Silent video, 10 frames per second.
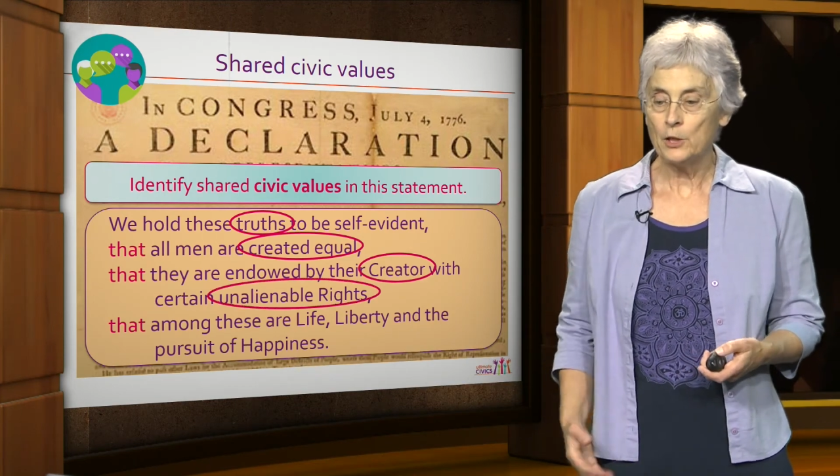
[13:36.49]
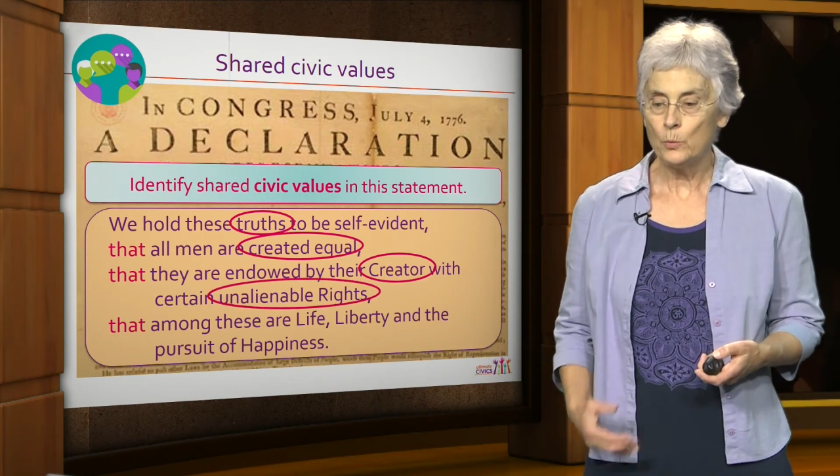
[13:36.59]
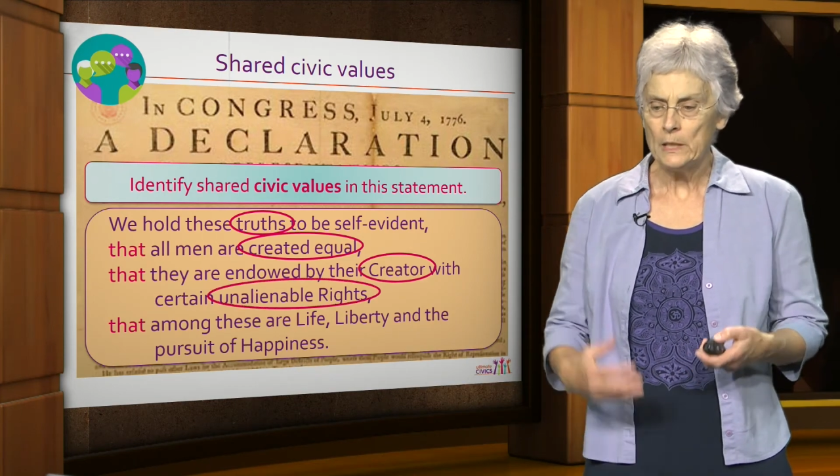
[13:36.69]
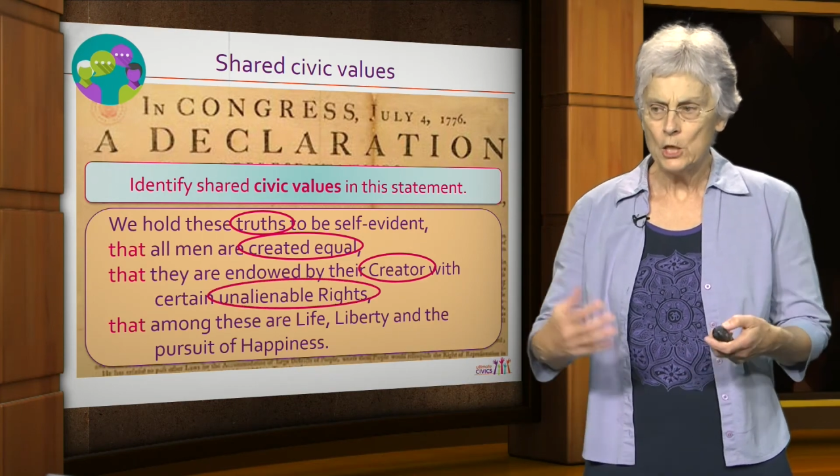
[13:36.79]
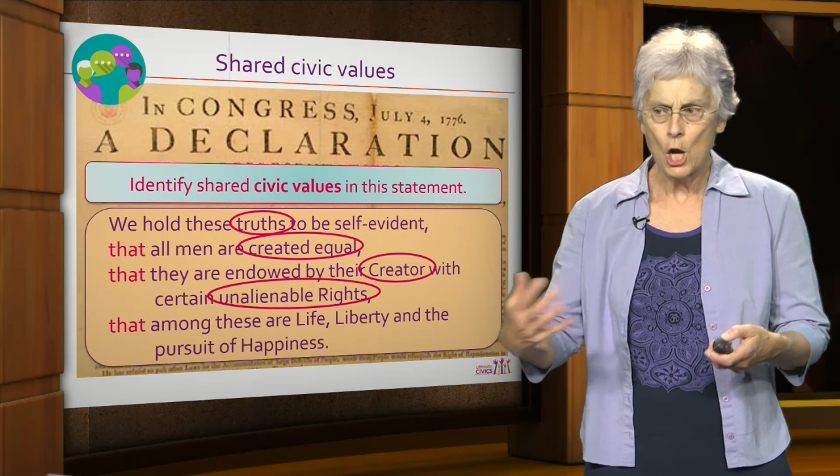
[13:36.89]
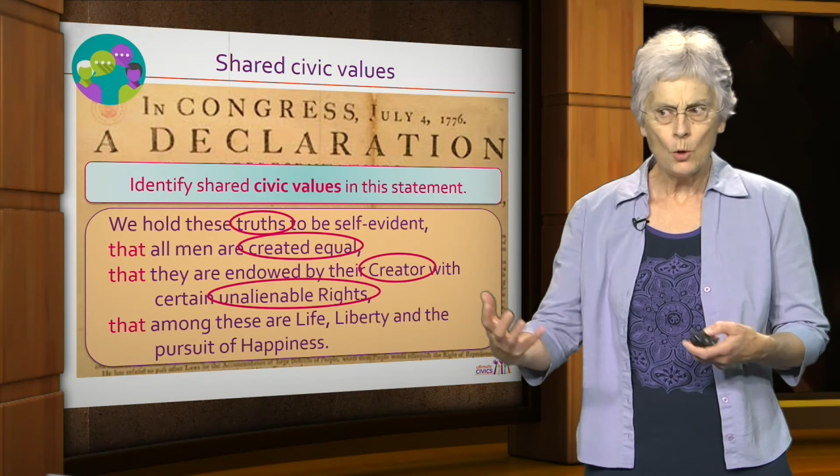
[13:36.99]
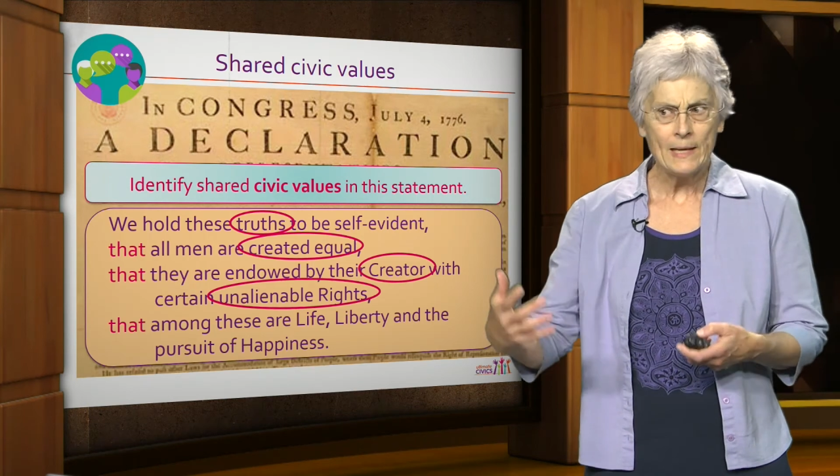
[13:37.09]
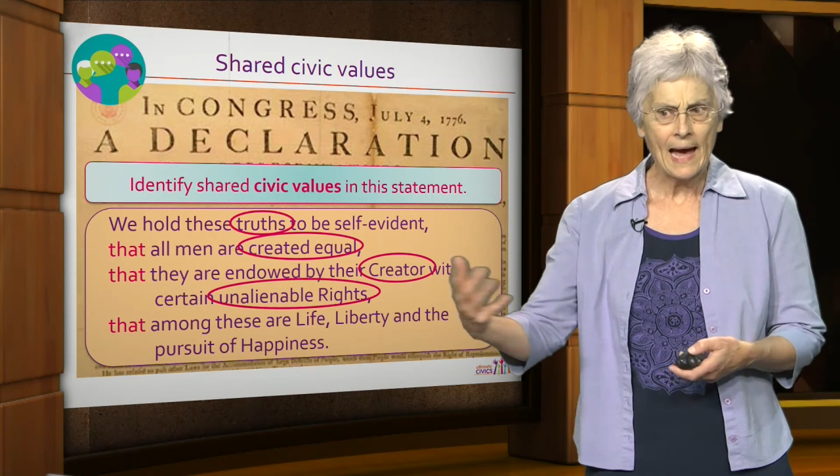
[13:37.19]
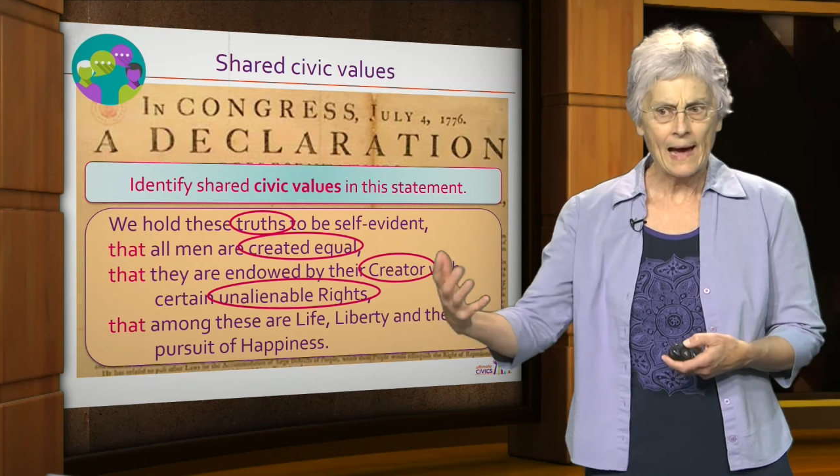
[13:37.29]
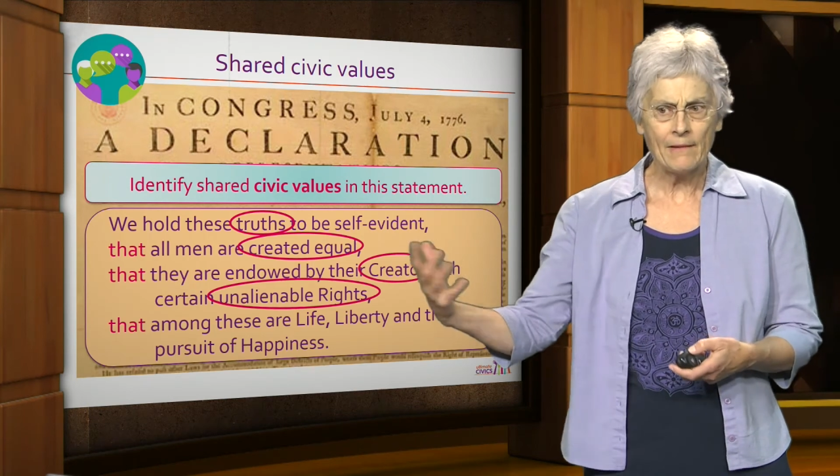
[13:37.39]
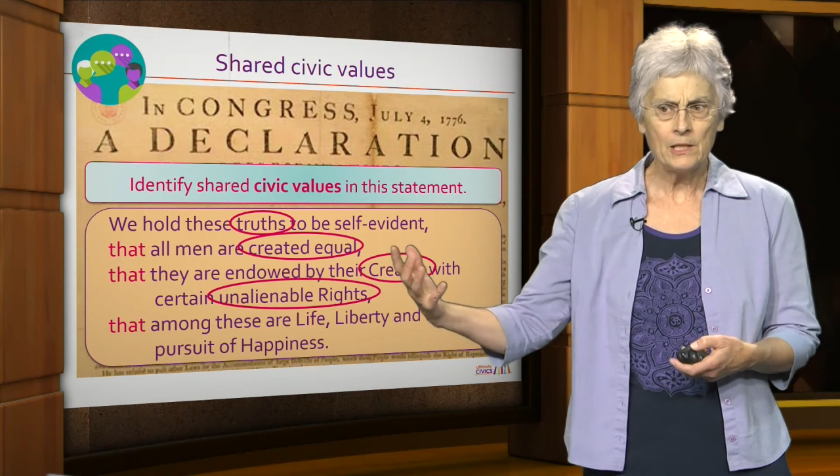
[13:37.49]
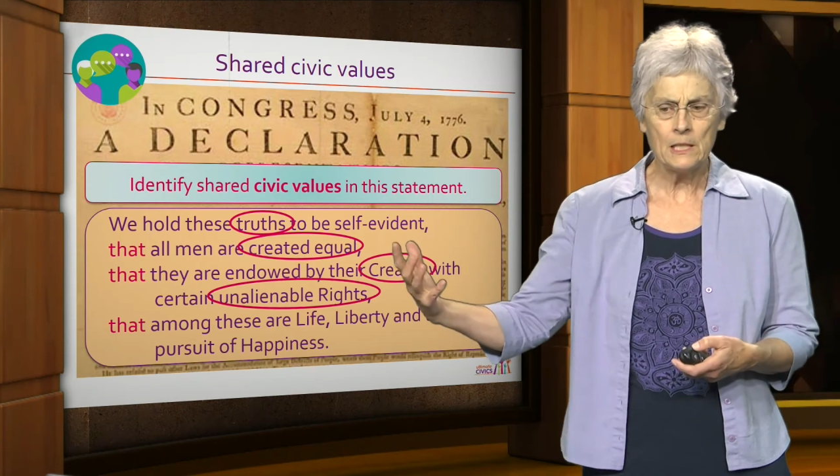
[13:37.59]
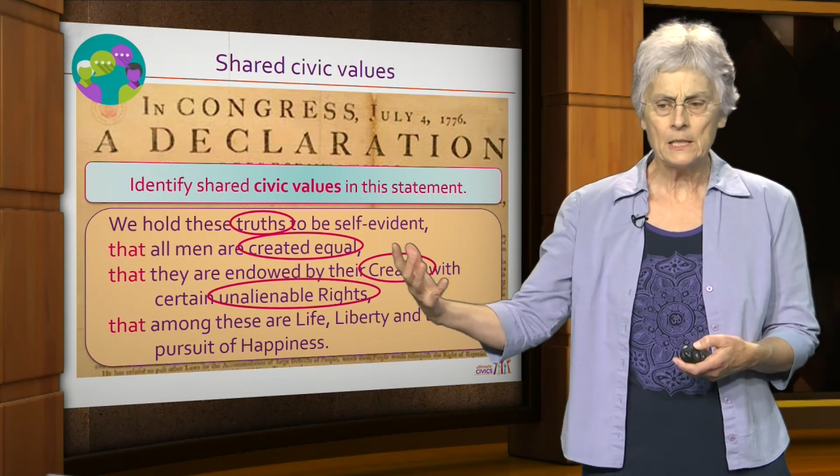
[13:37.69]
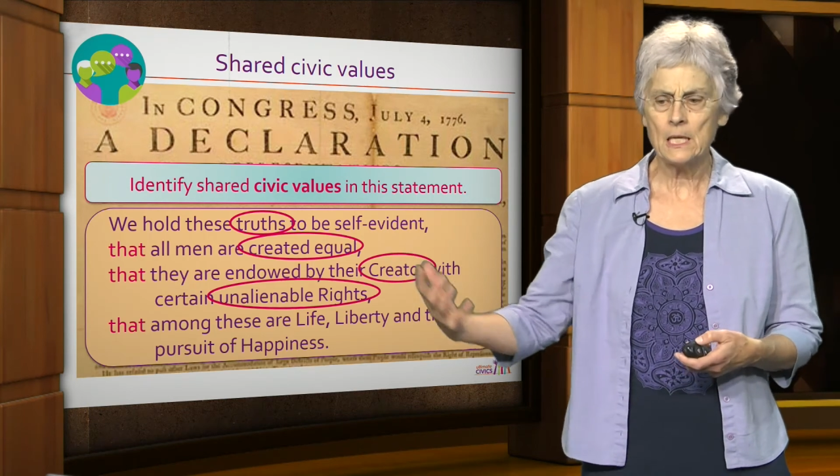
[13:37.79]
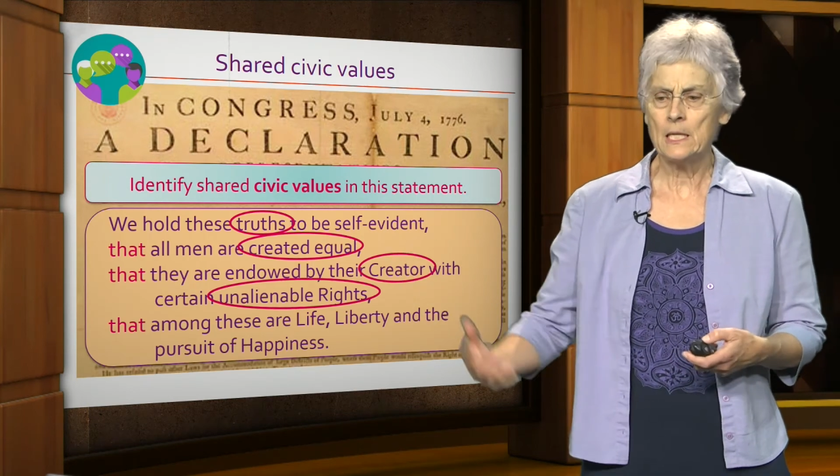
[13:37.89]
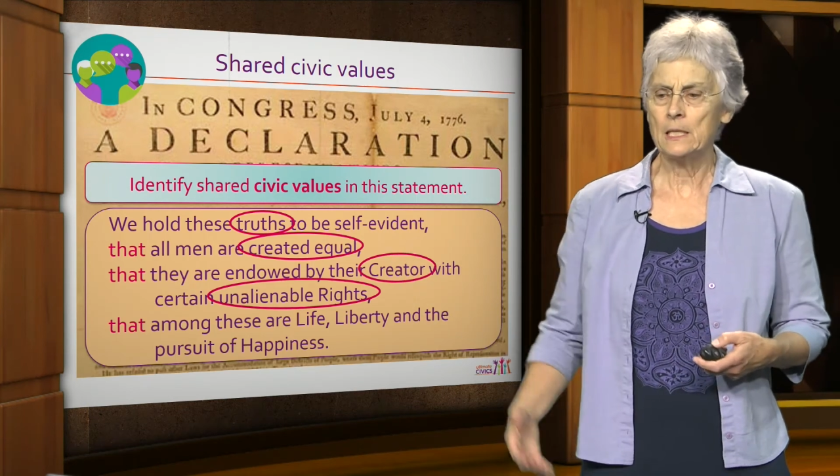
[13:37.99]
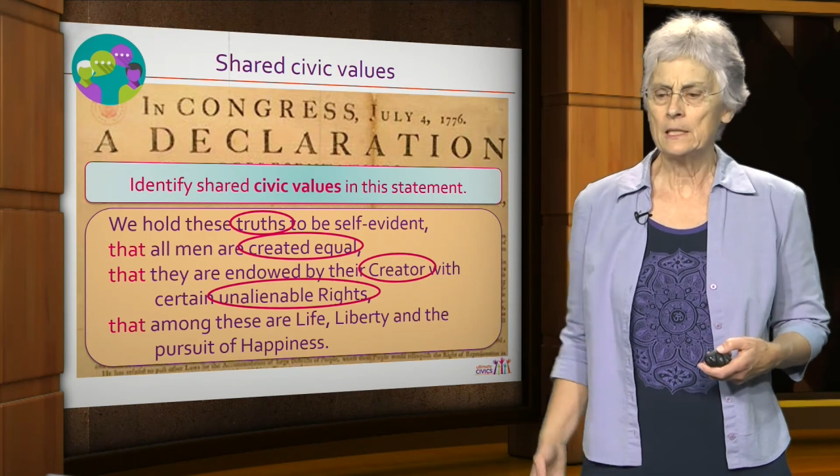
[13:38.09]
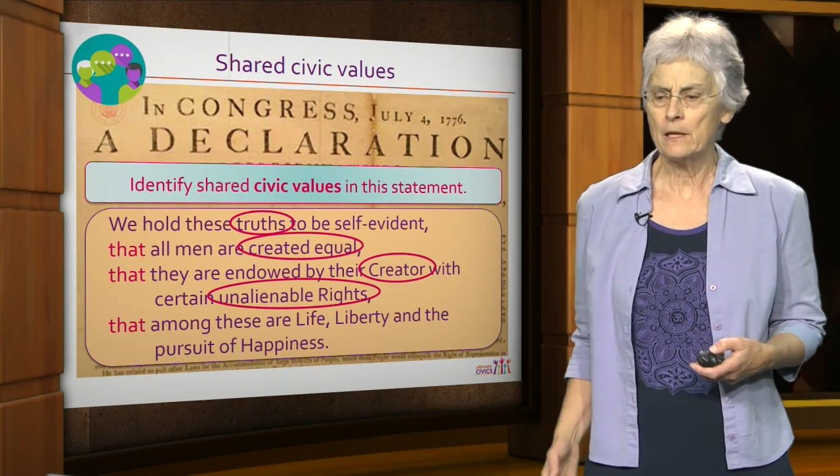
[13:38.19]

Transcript: We know we have these things.